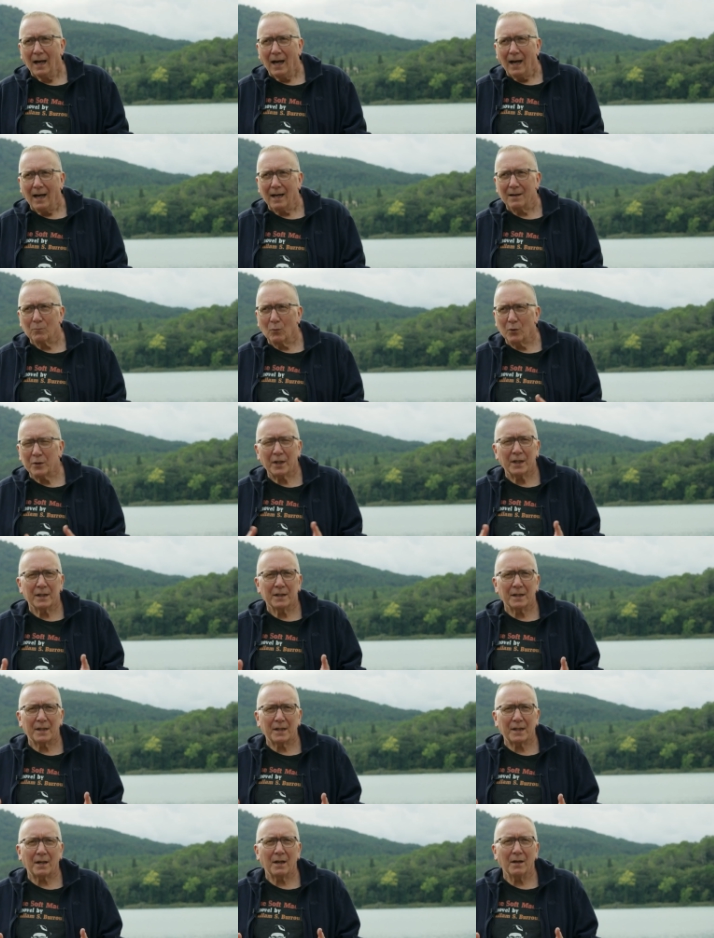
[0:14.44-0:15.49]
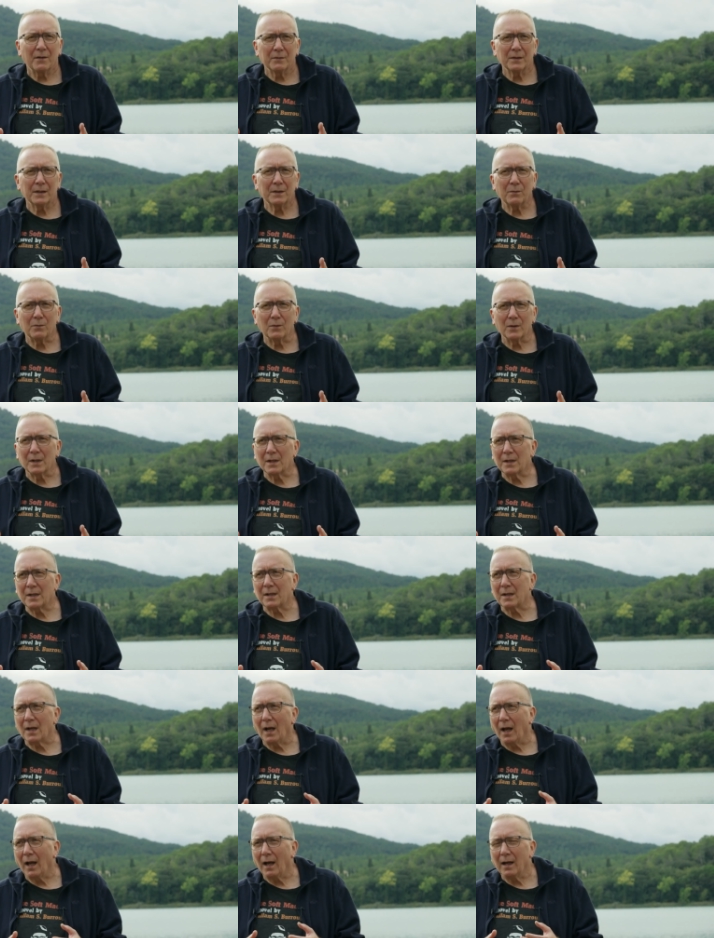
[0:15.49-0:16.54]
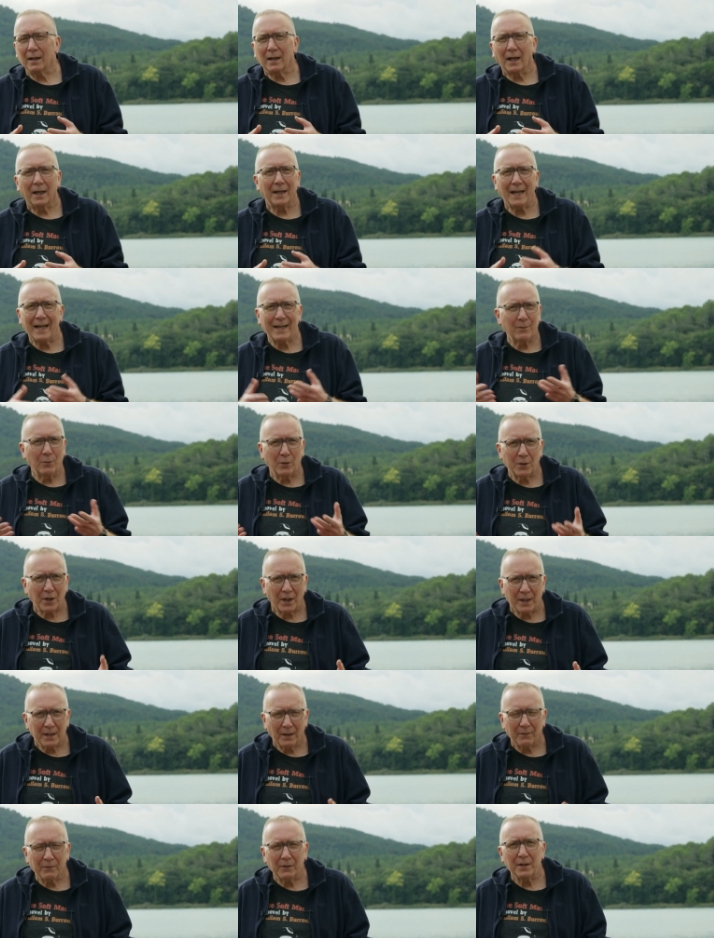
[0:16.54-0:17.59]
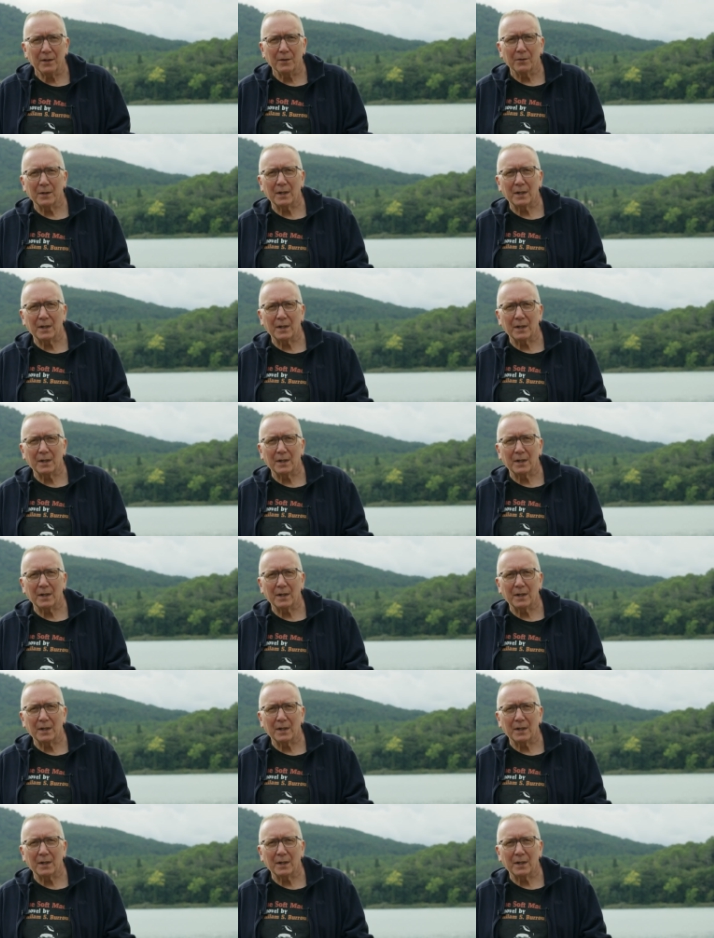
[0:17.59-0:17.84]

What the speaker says: and what I discovered was a language I never knew